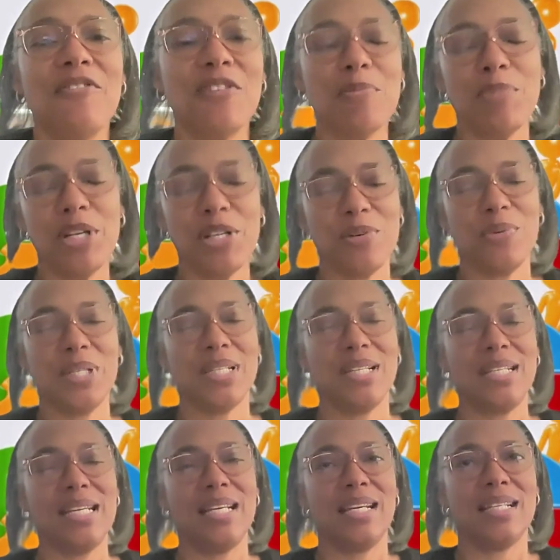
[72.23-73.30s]
familiar with the
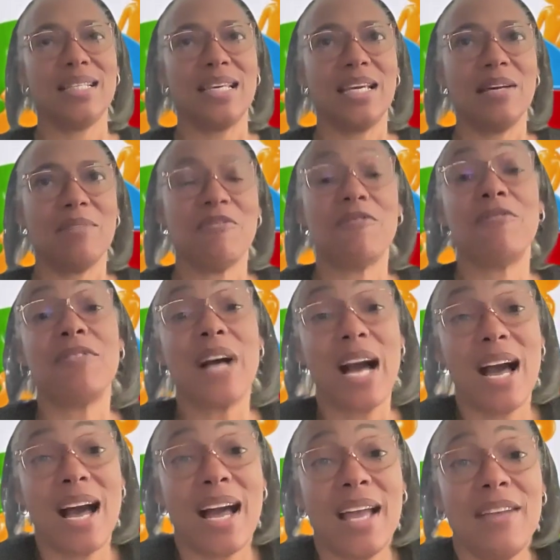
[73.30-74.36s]

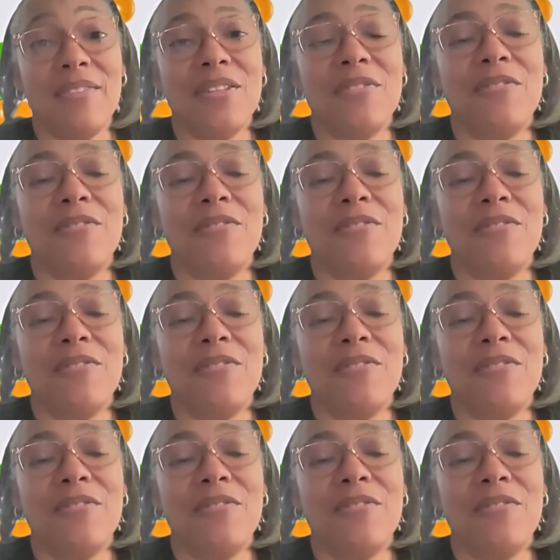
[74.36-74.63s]
DSM-5,